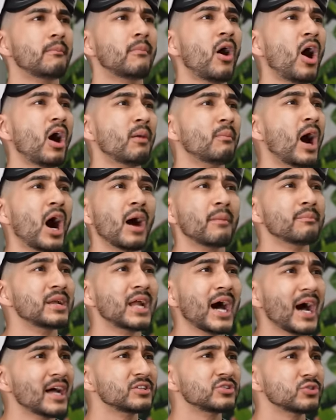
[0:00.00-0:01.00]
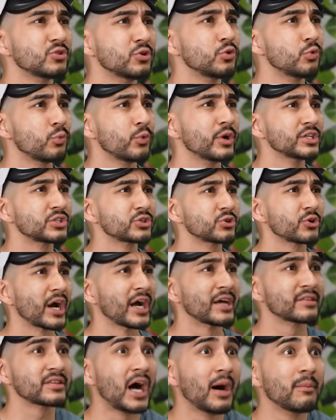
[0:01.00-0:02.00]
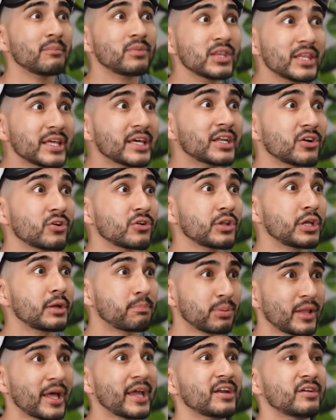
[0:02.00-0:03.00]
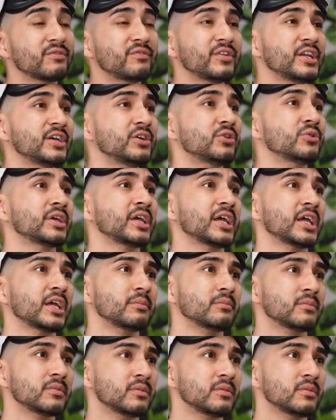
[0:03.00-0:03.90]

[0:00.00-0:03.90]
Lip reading: Mom, I'm not doing witchcraft. I'm literally playing a video game.